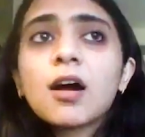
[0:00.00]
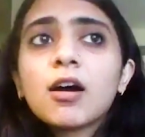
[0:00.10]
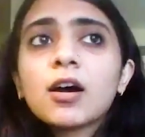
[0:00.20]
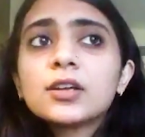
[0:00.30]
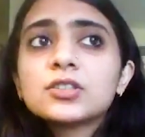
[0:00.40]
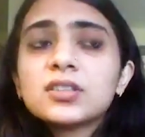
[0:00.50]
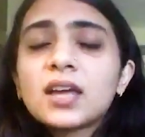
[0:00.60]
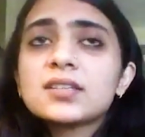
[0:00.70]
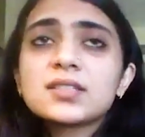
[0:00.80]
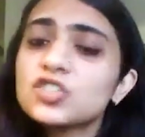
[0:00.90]
uh,
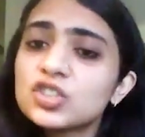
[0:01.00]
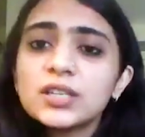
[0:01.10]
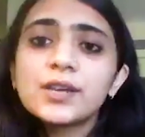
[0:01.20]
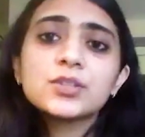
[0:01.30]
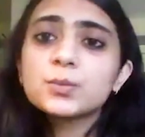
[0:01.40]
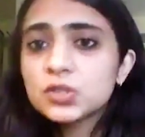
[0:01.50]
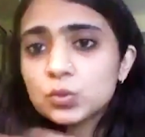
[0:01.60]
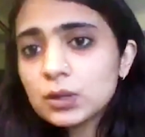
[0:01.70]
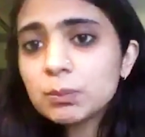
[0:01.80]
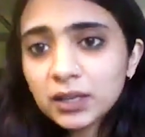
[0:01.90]
that essentially gives him
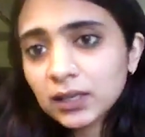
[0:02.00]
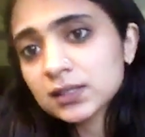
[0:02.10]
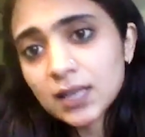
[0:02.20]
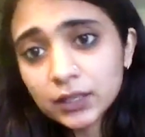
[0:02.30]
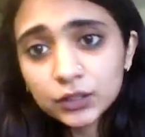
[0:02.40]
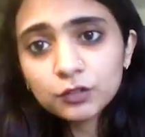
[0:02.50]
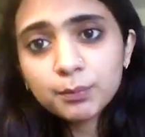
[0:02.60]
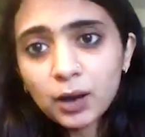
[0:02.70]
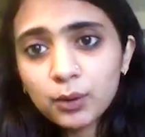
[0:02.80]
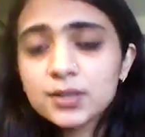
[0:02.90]
sweeping executive
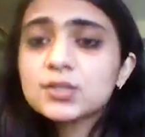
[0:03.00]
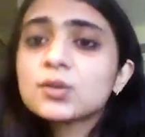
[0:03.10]
powers.